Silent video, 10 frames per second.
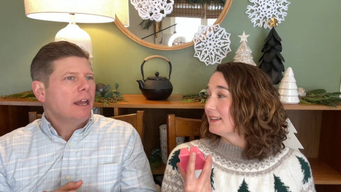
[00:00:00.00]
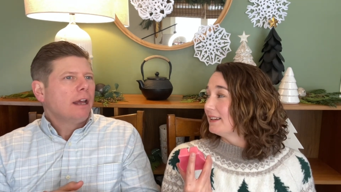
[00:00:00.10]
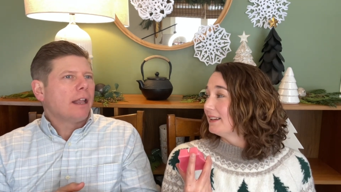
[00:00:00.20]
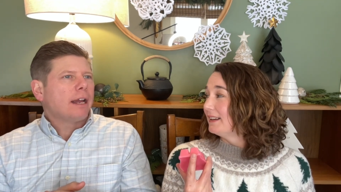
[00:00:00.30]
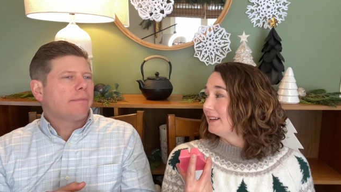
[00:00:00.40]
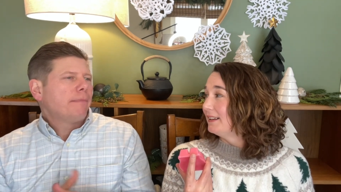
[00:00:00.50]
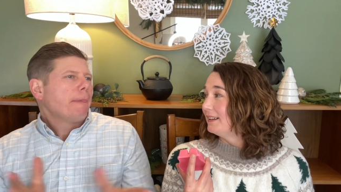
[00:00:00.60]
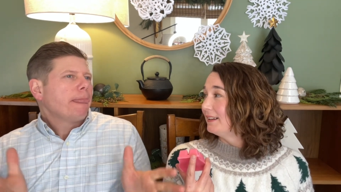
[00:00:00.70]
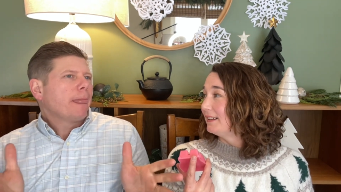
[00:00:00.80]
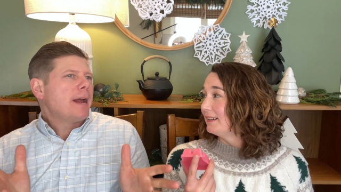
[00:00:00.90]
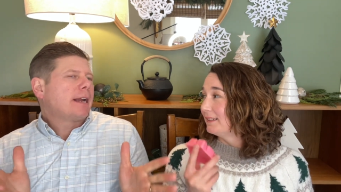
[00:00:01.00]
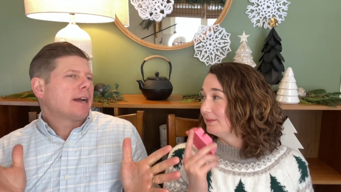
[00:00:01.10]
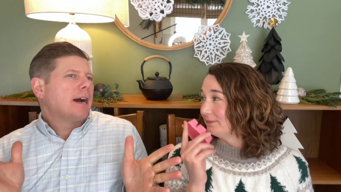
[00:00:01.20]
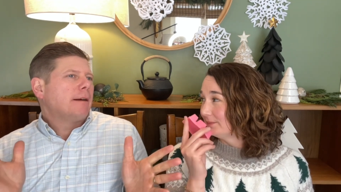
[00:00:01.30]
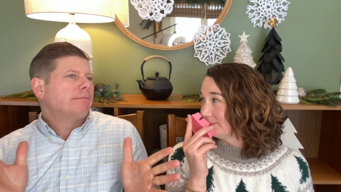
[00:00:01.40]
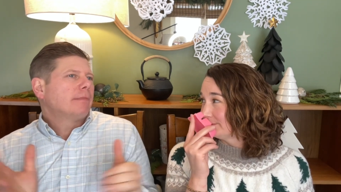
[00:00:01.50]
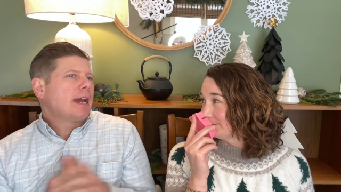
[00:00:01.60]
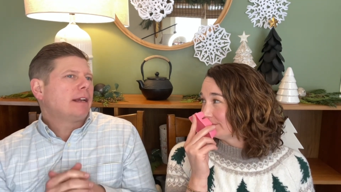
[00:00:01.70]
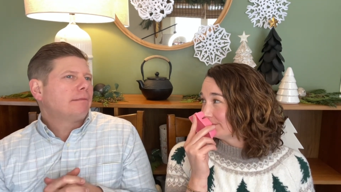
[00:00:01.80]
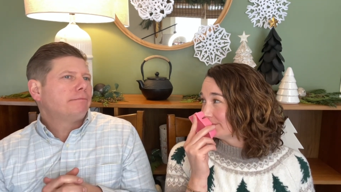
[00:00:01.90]
Speaker 1: like like um,
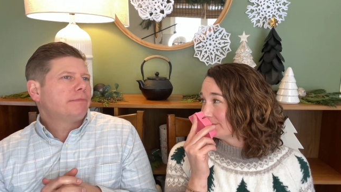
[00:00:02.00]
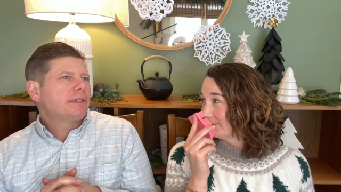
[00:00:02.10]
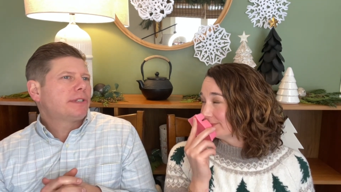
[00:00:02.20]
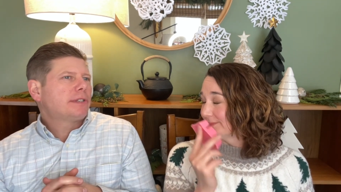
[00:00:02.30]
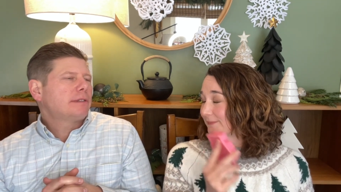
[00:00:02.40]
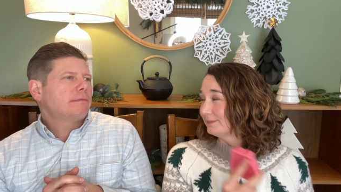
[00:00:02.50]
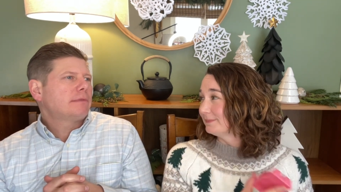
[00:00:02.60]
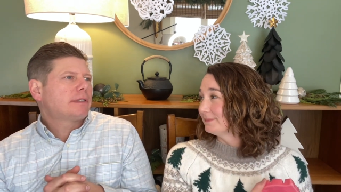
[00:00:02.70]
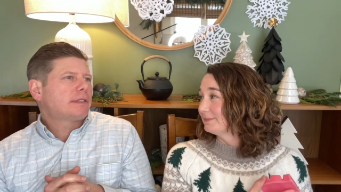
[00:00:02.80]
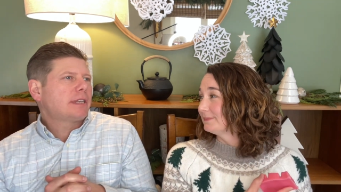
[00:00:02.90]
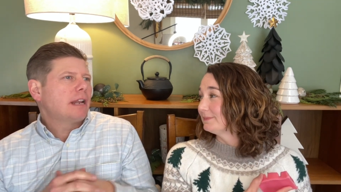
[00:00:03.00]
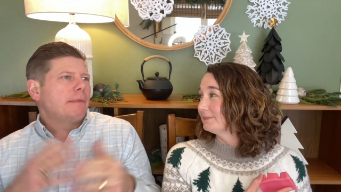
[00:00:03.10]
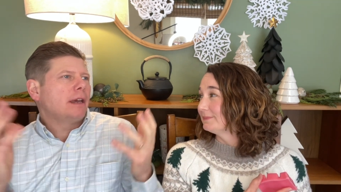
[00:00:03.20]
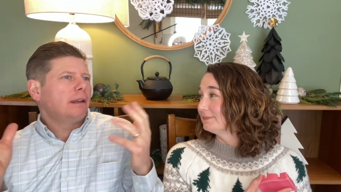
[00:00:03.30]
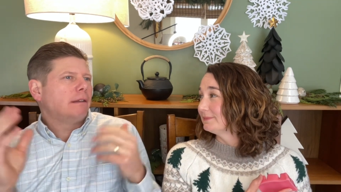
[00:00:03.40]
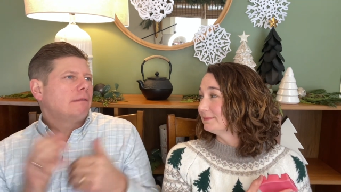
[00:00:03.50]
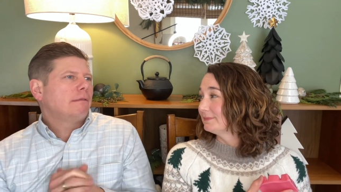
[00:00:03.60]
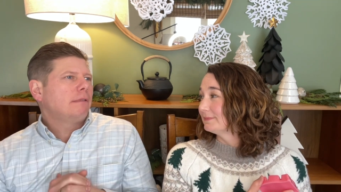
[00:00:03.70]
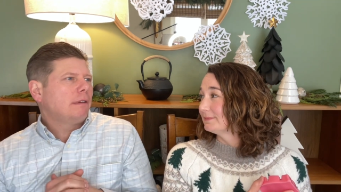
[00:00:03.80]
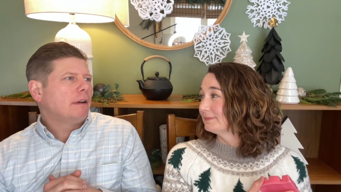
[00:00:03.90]
like mm. cinnamon
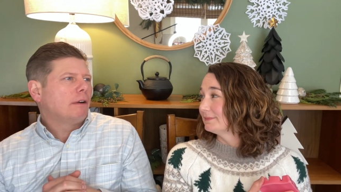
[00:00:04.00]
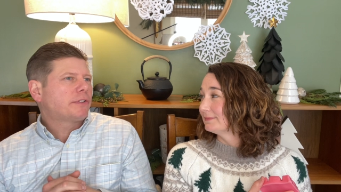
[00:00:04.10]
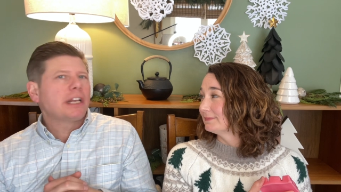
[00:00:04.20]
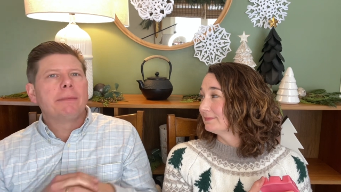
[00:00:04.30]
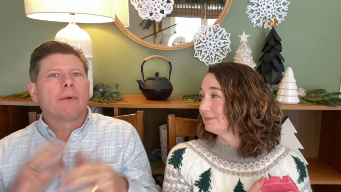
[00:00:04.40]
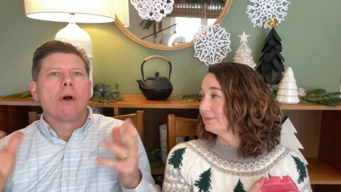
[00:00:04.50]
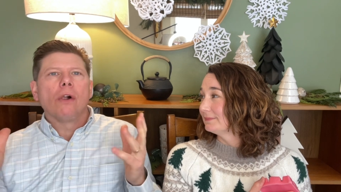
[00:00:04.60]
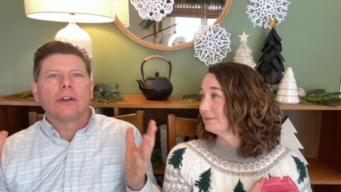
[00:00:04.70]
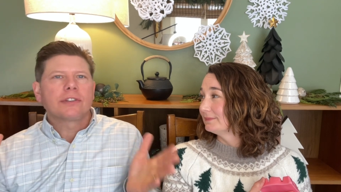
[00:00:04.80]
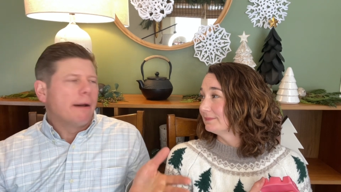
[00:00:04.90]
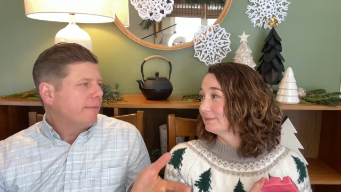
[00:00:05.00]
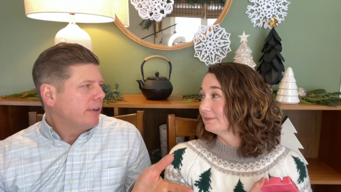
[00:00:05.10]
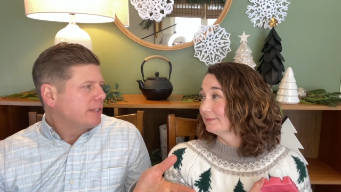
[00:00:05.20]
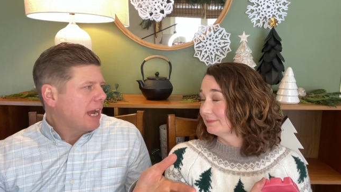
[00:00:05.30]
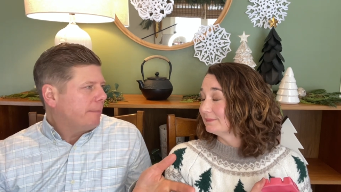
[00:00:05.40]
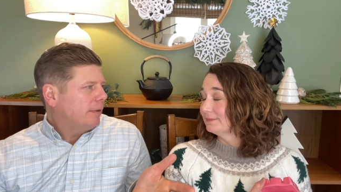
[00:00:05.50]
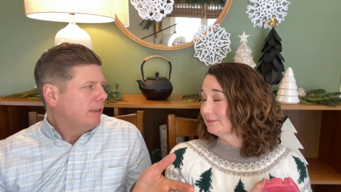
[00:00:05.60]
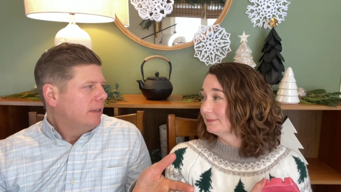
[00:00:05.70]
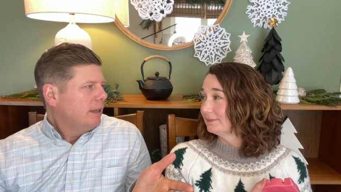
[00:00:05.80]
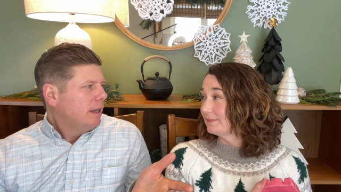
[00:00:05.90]
you know cinnamon roll or something for
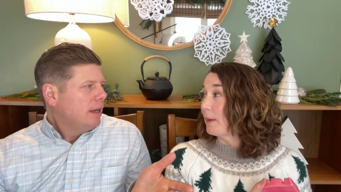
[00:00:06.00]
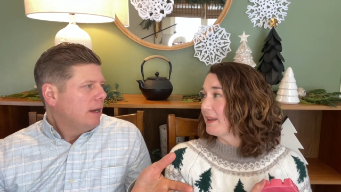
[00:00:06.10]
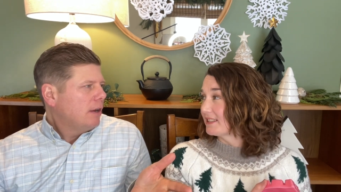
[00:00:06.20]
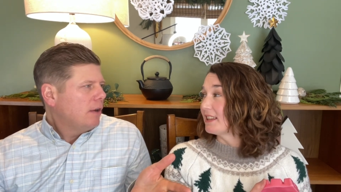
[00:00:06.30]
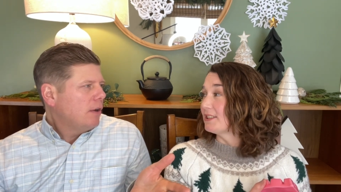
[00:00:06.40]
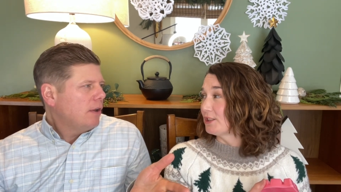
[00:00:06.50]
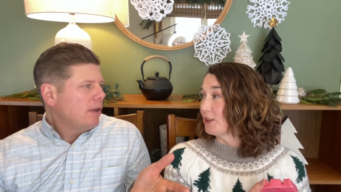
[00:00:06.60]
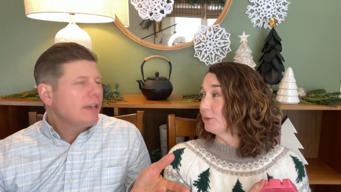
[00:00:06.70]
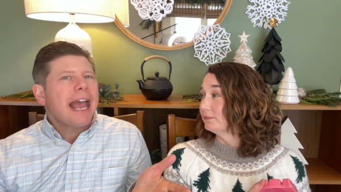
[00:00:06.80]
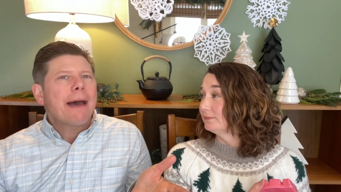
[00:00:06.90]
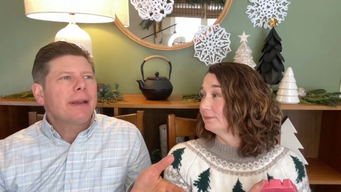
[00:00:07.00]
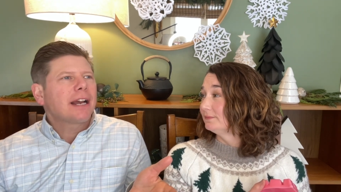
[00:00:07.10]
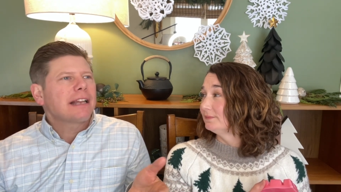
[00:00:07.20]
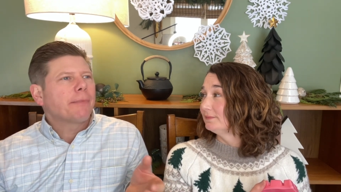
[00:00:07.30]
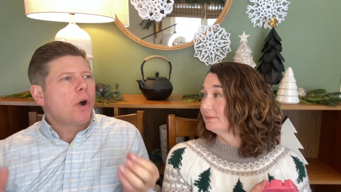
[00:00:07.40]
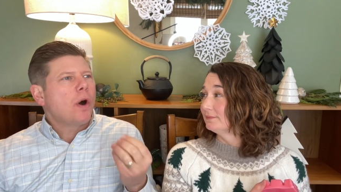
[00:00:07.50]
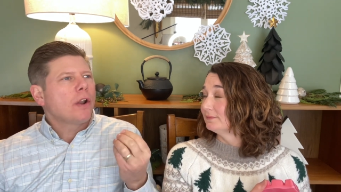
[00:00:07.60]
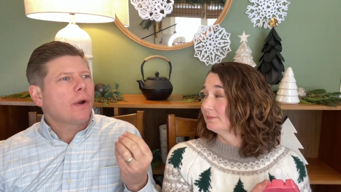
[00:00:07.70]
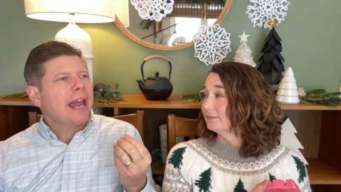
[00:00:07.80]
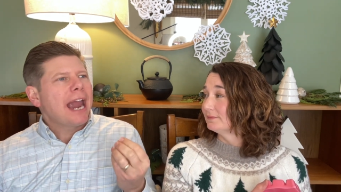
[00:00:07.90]
example.
Speaker 2: That makes sense to you.
Speaker 1: Yeah, because I'm going
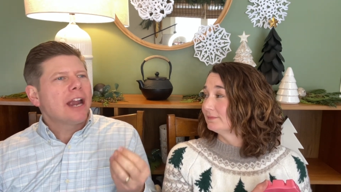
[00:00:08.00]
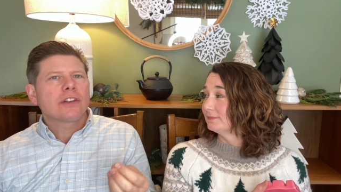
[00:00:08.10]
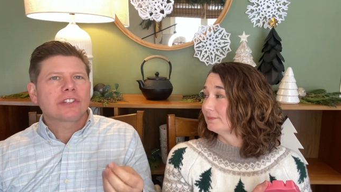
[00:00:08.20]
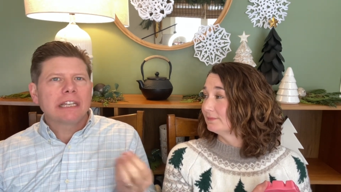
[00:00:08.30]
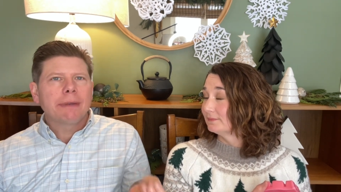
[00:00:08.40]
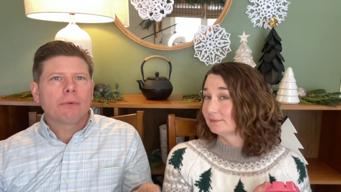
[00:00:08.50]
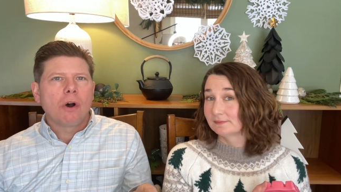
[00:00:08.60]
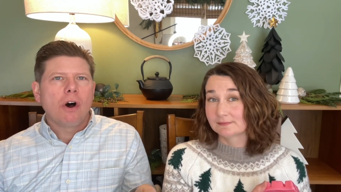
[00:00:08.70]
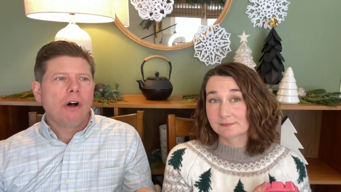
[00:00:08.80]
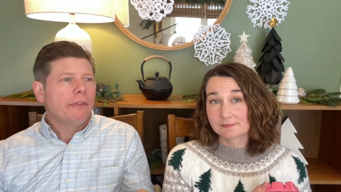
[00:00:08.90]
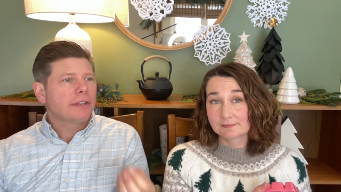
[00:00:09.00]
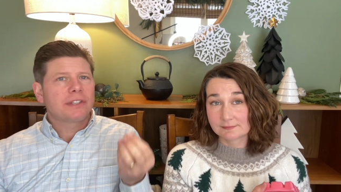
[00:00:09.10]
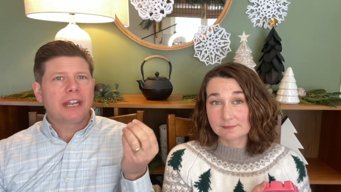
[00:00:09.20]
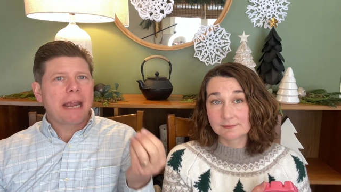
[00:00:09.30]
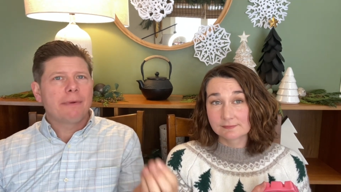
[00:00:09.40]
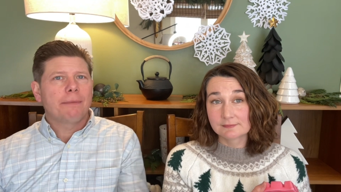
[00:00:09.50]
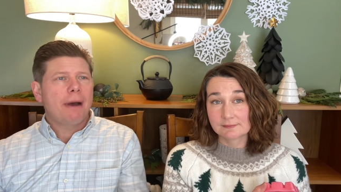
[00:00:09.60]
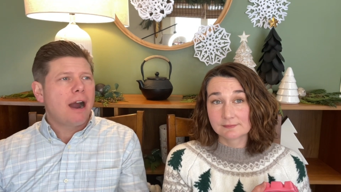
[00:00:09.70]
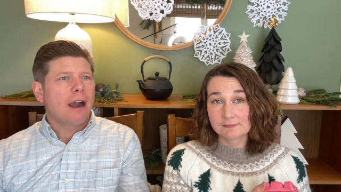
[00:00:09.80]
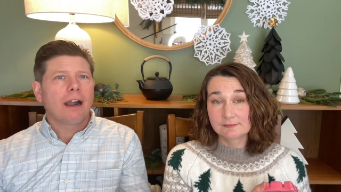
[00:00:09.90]
okay. Here's a cinnamon roll. This mm-hmm. is the mm-hmm. name of the
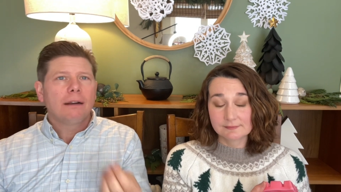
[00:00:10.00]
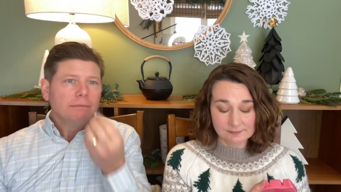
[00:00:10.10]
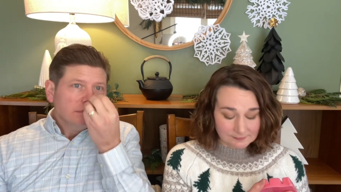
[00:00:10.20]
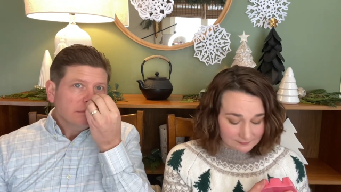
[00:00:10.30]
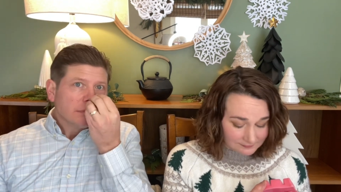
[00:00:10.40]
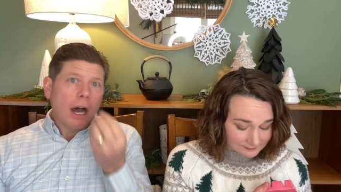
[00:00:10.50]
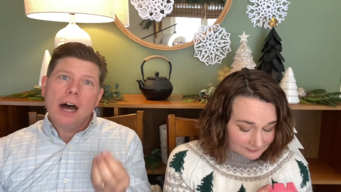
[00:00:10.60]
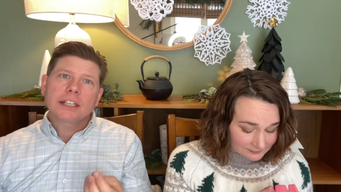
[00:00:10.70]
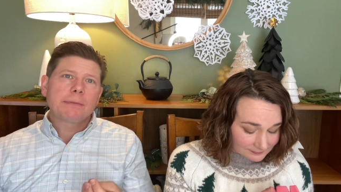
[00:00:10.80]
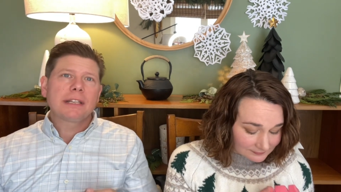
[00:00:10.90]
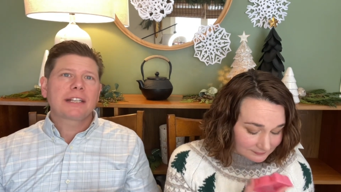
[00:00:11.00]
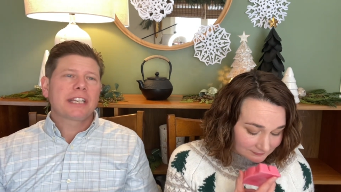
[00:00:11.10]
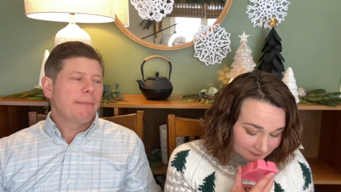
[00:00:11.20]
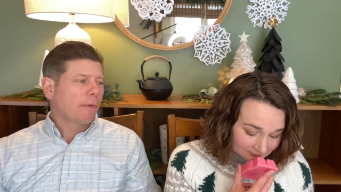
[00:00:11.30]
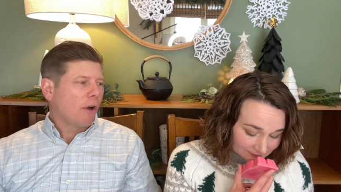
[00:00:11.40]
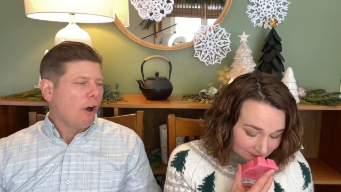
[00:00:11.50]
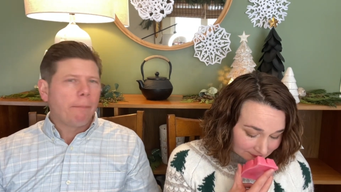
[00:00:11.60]
bar. Oh, it smells like cinnamon roll,